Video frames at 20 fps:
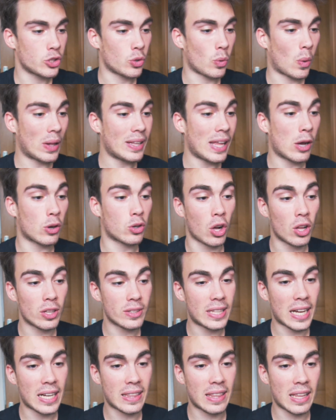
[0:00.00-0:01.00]
So I'll now
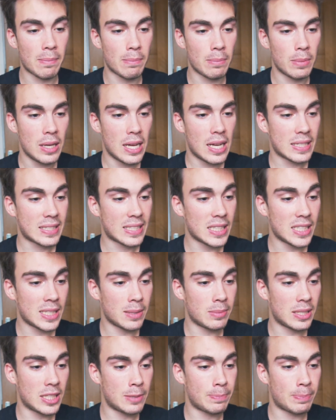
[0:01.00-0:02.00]
contact them, send
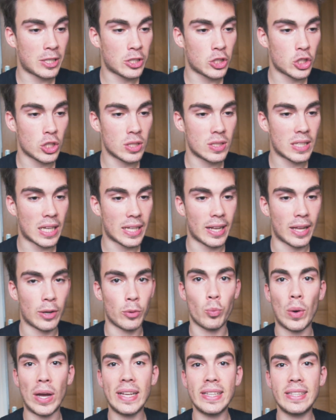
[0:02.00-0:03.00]
them these pictures,
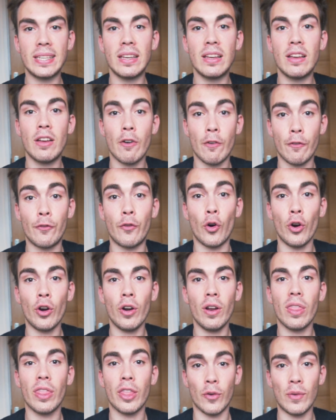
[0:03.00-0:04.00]
and wait
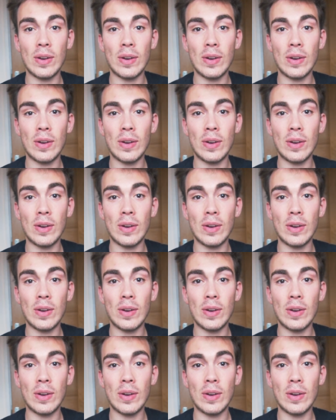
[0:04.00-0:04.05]
for the